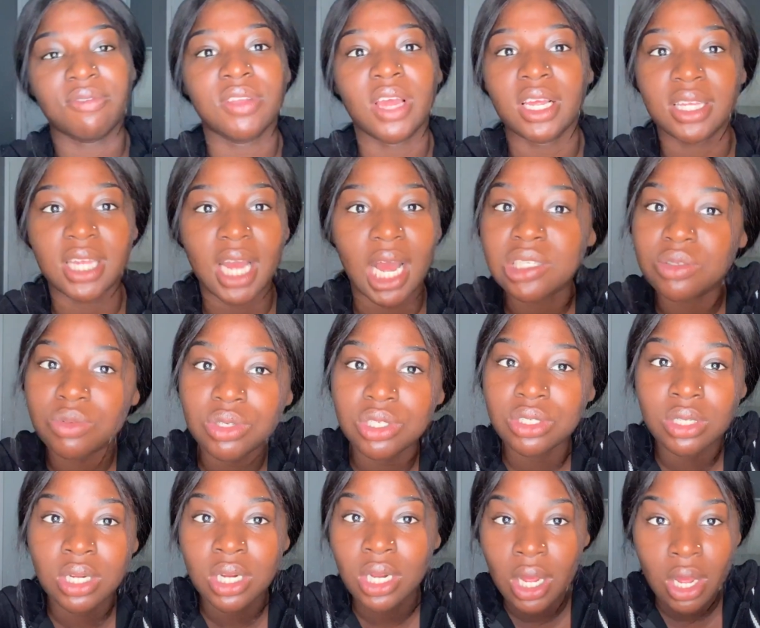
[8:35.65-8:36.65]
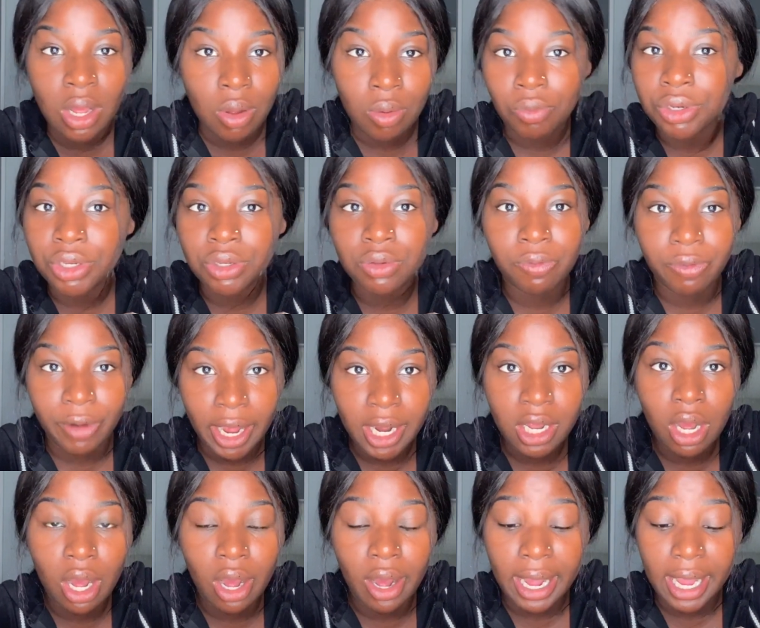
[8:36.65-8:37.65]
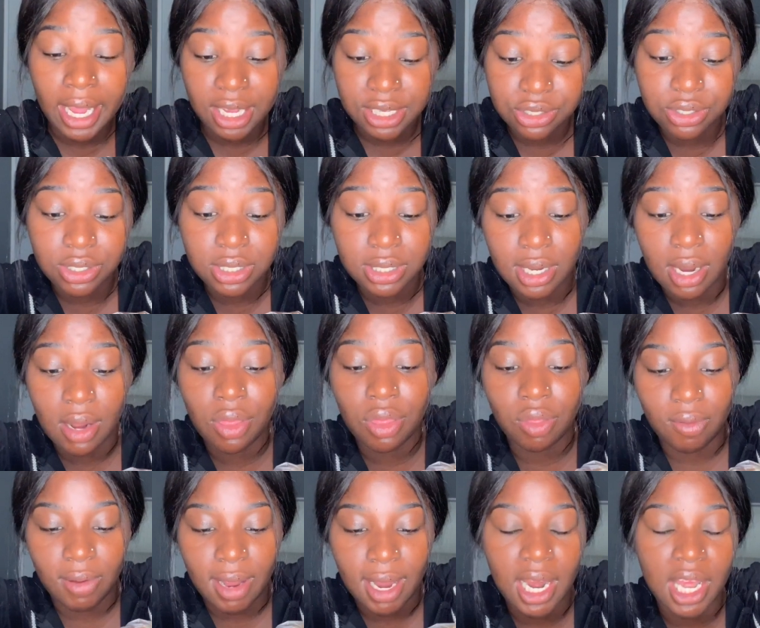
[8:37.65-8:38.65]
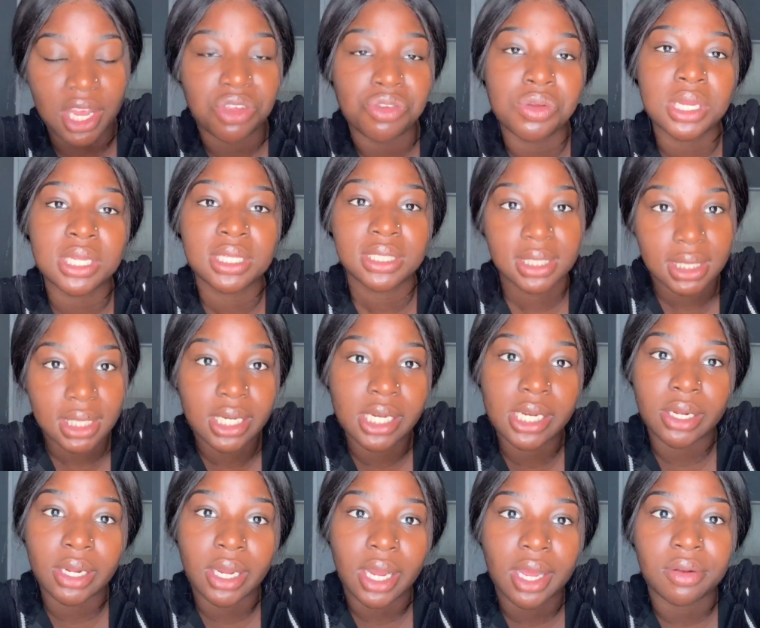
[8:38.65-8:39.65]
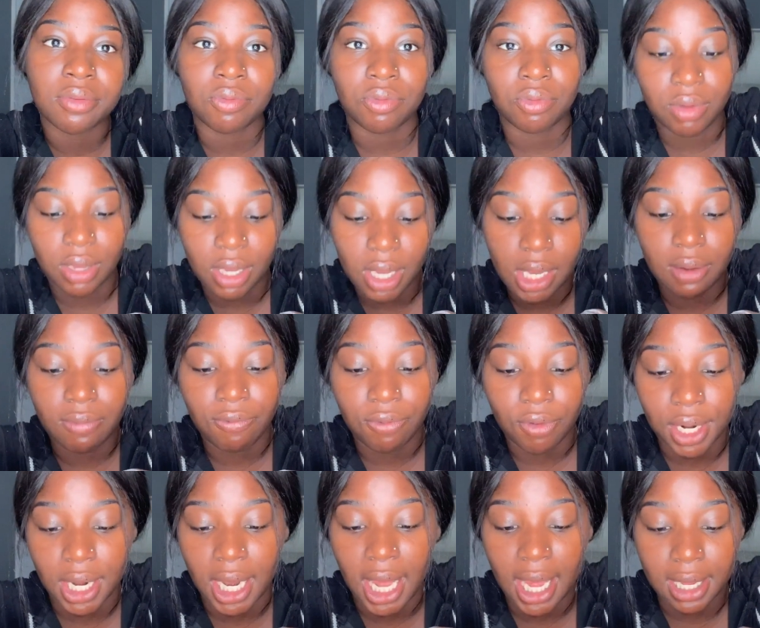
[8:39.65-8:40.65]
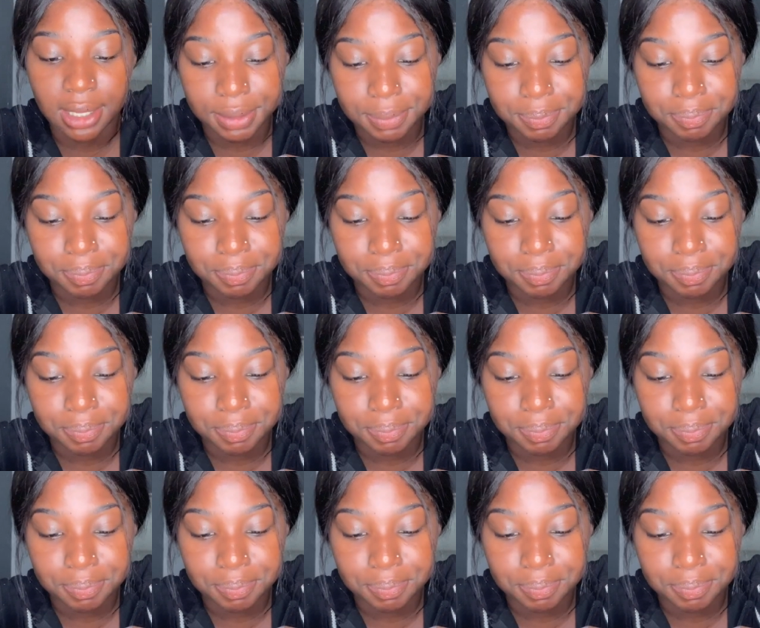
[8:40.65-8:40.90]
Like, that's where, when you find an interesting thread, like, you can sit there and read for like,